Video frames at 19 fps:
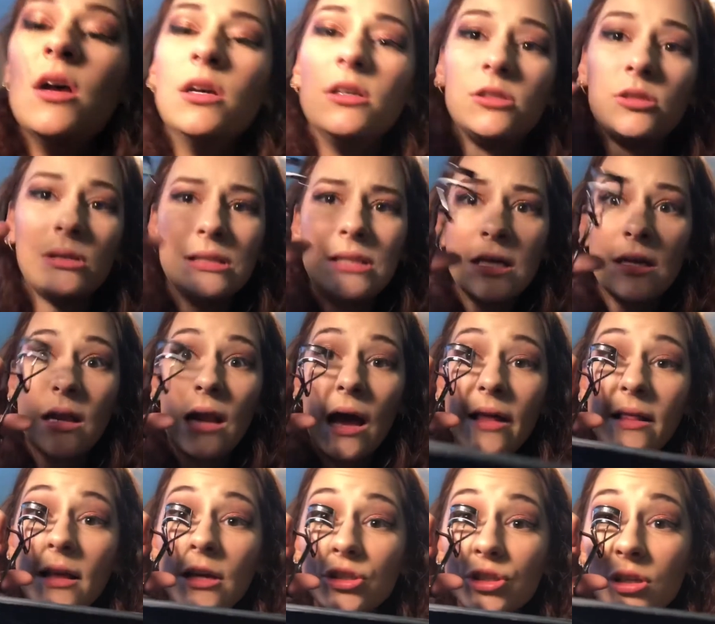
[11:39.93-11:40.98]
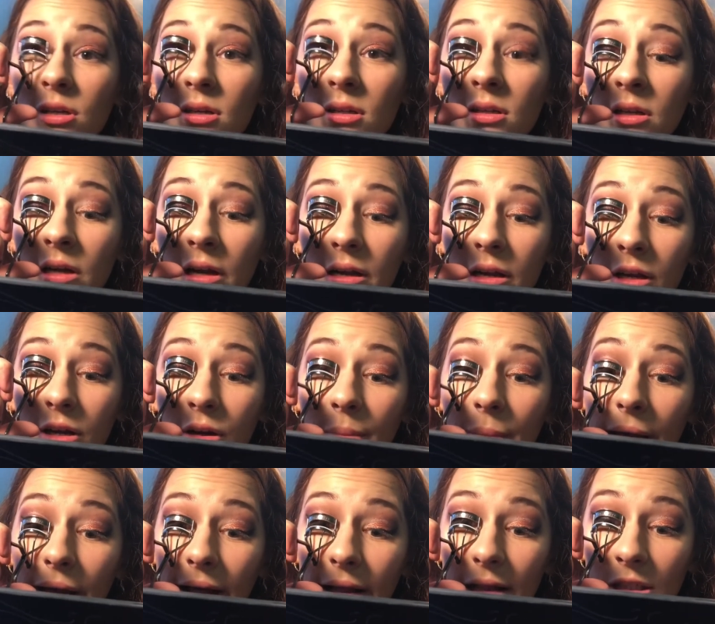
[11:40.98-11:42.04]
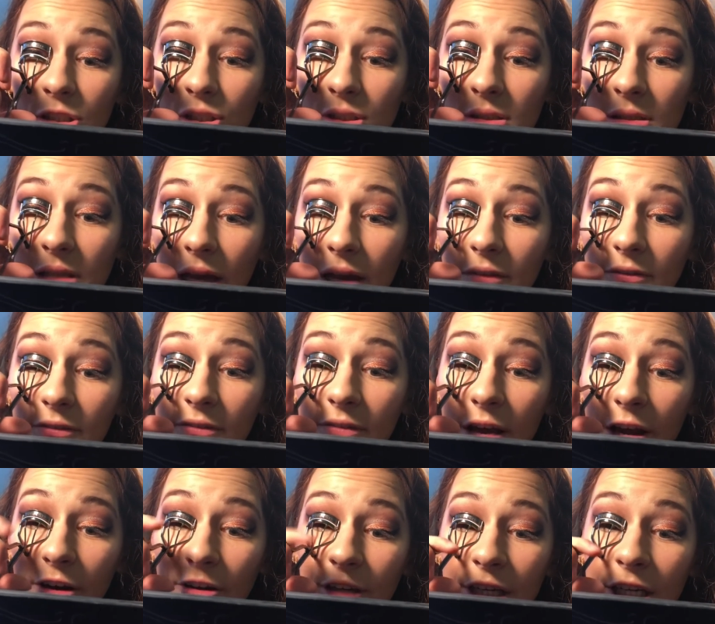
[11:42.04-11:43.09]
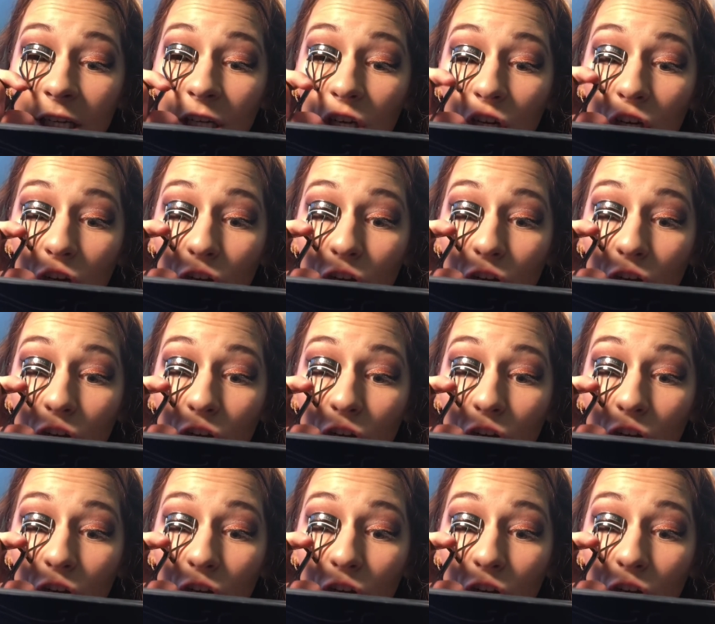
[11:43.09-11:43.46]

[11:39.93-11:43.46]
So I take an eyelash curler and I curl my eyelashes. I have very